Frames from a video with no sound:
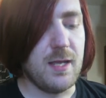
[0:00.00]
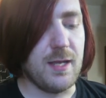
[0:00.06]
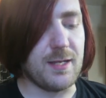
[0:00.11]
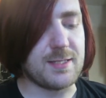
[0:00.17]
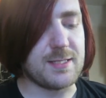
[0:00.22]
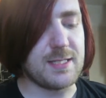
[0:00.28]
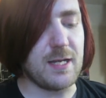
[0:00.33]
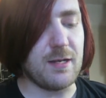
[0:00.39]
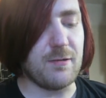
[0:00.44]

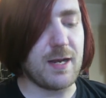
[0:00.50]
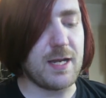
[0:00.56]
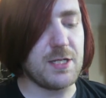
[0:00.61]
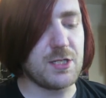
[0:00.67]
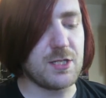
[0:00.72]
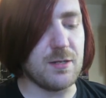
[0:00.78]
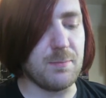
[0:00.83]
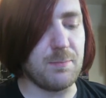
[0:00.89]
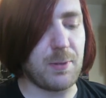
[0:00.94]

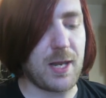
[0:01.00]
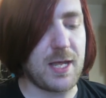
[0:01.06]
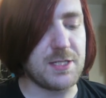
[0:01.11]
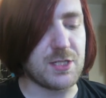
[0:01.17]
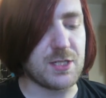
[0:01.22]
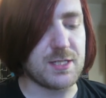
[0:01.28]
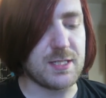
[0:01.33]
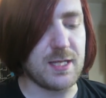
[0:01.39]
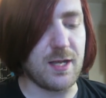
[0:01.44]
Exhilaration and
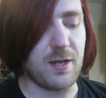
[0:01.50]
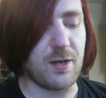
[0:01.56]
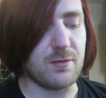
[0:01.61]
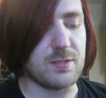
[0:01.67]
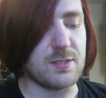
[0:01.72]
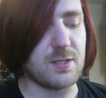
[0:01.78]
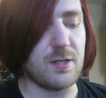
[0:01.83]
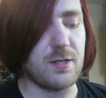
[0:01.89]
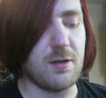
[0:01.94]
pleasure sit
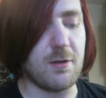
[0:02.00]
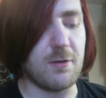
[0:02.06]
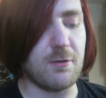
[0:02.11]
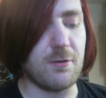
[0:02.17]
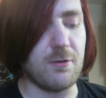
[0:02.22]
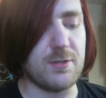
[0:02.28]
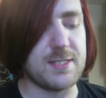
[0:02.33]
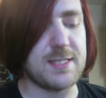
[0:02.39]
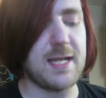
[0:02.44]
alongside
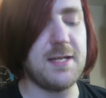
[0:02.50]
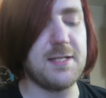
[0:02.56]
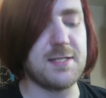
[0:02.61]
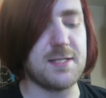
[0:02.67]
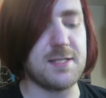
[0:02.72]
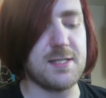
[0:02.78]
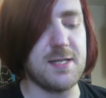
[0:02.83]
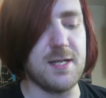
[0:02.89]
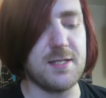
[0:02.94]
horror and
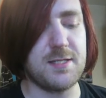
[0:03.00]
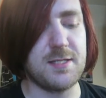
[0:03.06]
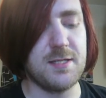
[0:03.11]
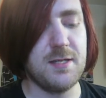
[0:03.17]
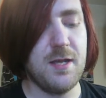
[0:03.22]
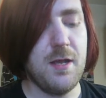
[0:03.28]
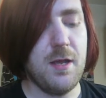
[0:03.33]
senselessness,